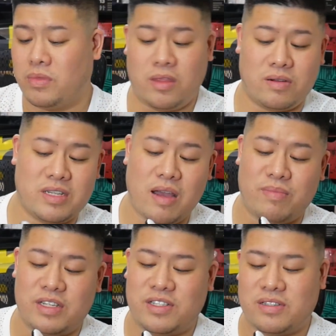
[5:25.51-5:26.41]
there's not
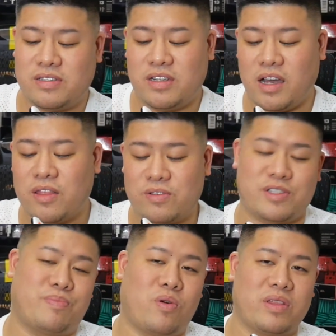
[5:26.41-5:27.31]
much other
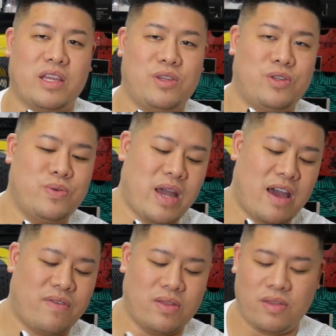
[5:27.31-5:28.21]
support that you do
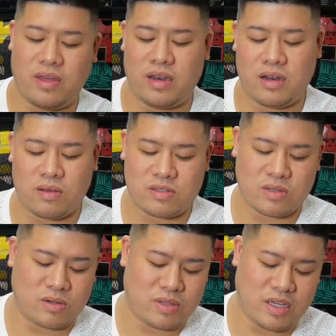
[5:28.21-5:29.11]
have, other than
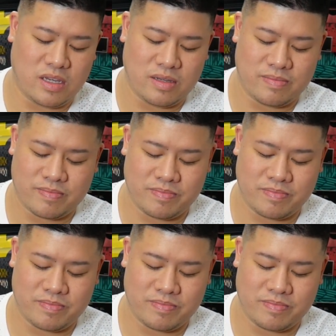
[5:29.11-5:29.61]
also the